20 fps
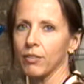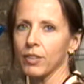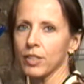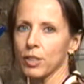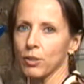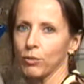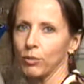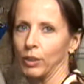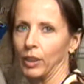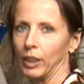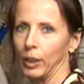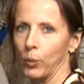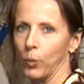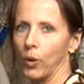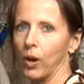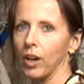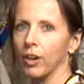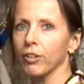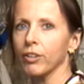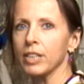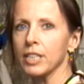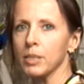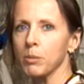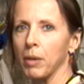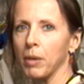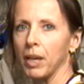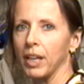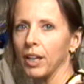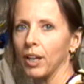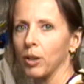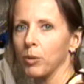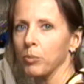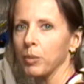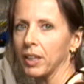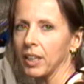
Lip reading: if it's a really watery tomato,